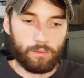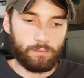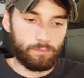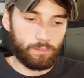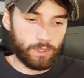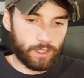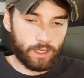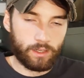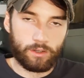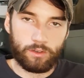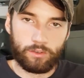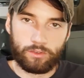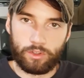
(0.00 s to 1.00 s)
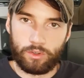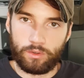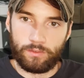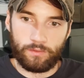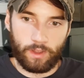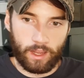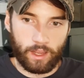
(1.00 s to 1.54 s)
beginner to
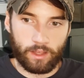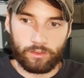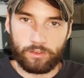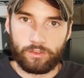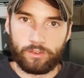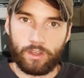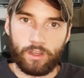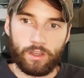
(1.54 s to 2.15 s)
advanced,